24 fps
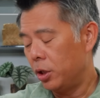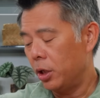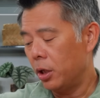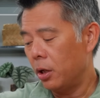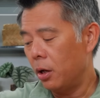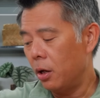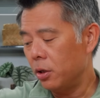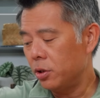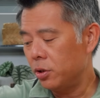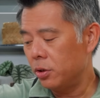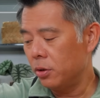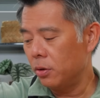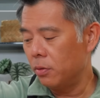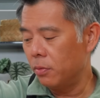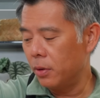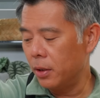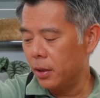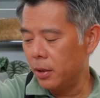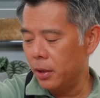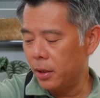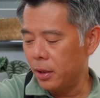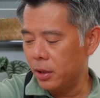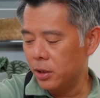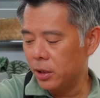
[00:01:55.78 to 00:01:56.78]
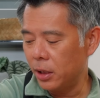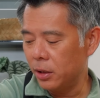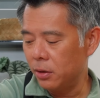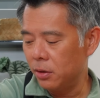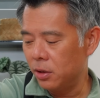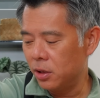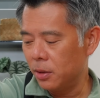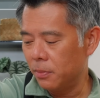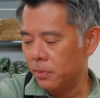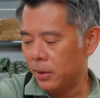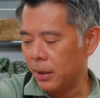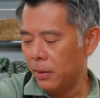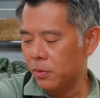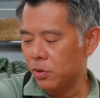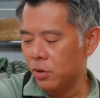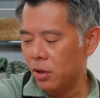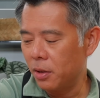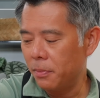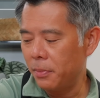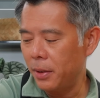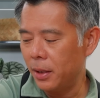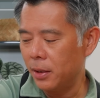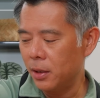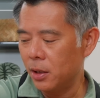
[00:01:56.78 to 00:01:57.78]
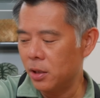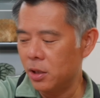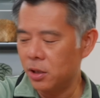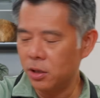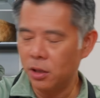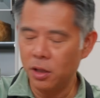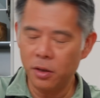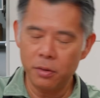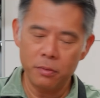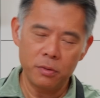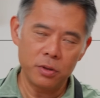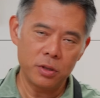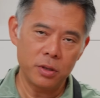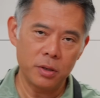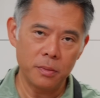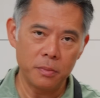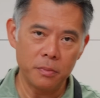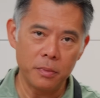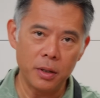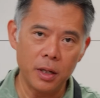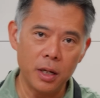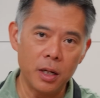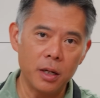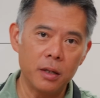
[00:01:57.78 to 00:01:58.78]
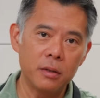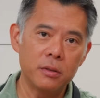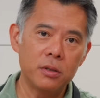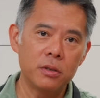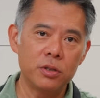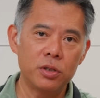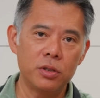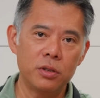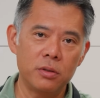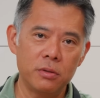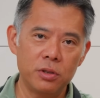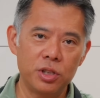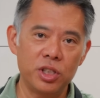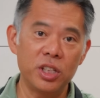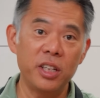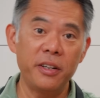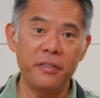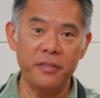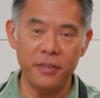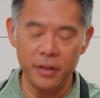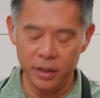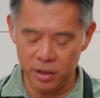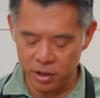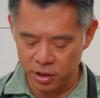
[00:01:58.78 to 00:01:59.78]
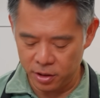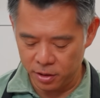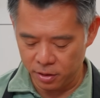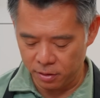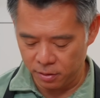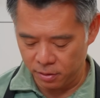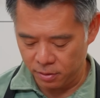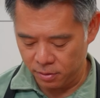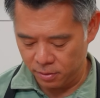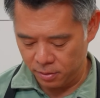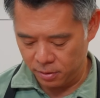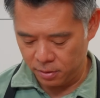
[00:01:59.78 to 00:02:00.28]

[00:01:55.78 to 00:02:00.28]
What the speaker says: can also, one of the things I do sometimes when I make this is I'll throw some chili flakes in here.